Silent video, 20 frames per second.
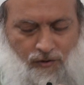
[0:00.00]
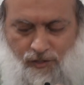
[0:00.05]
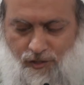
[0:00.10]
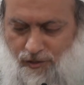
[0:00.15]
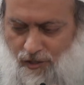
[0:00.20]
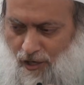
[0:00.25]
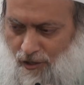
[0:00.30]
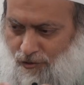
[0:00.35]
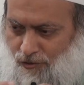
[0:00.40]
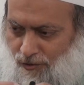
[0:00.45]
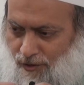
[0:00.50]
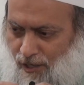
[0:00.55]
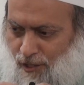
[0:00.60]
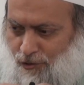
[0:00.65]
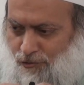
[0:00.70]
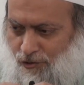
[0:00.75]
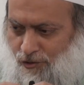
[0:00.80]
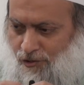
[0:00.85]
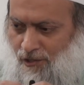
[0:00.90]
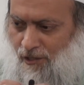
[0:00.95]
Which is also
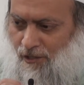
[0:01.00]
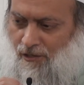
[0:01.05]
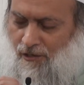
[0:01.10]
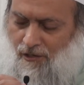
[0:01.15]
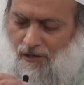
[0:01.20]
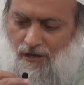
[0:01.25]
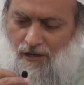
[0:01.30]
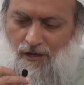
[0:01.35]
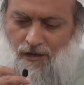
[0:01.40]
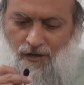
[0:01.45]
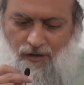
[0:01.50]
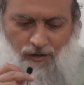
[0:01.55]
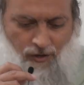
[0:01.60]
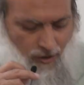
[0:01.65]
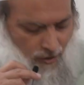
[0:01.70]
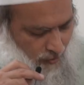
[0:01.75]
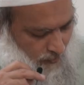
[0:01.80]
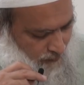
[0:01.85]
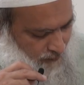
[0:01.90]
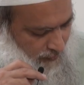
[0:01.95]
interesting, you
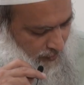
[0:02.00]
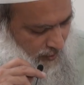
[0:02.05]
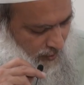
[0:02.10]
know.